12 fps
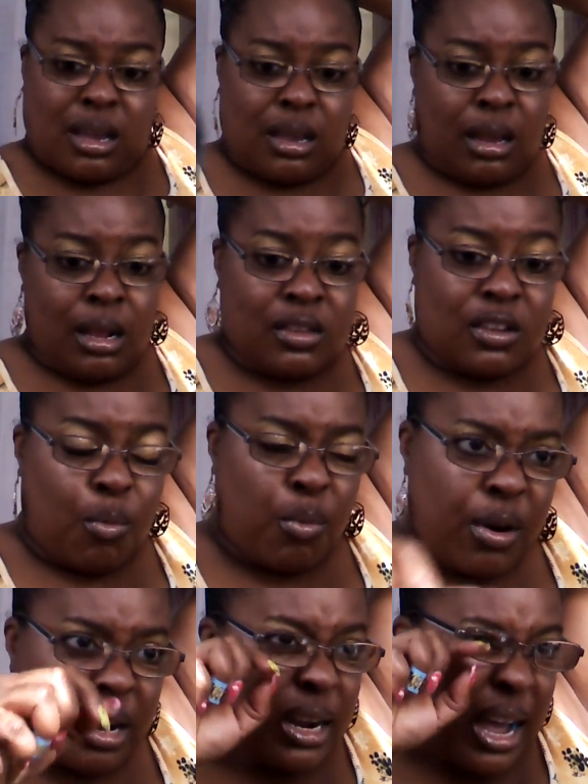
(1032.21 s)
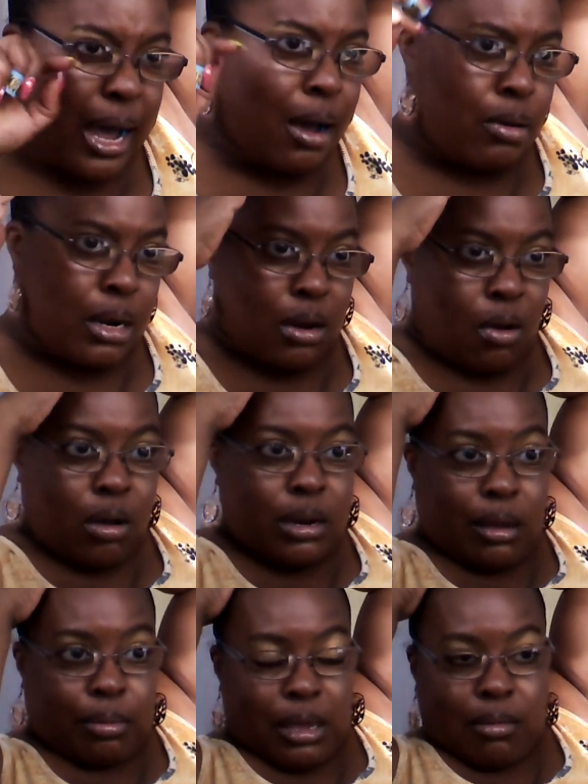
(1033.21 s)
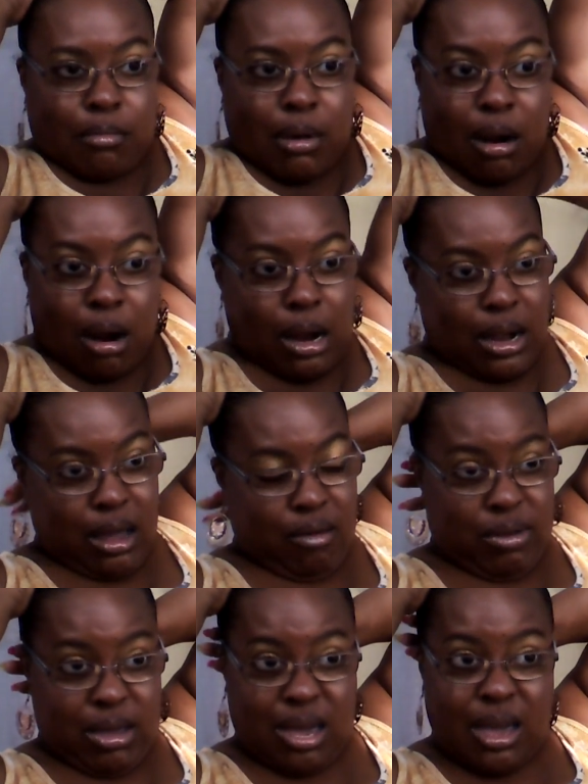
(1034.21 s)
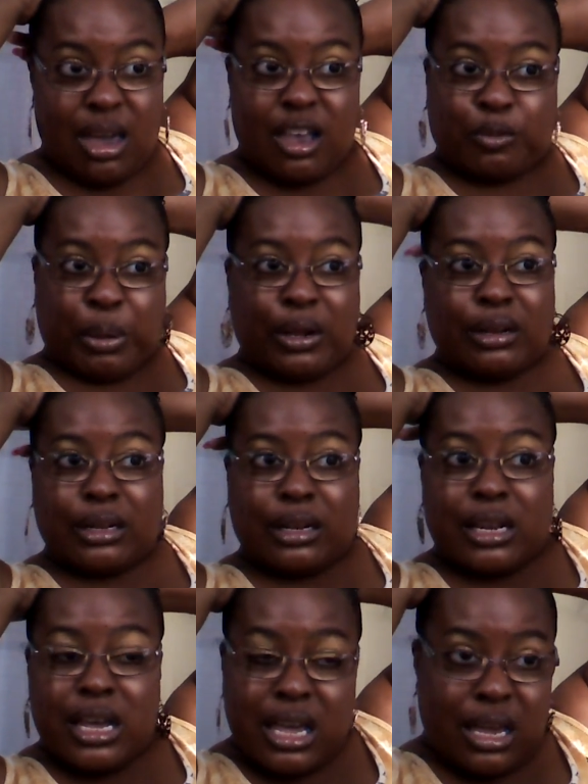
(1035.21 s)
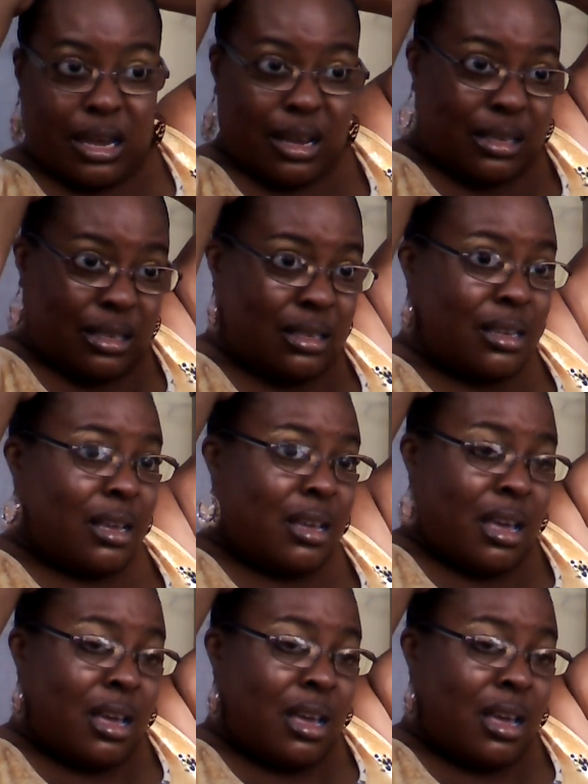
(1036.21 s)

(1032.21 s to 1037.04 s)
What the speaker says: it ends up working out and y'all end up getting married, having kids, please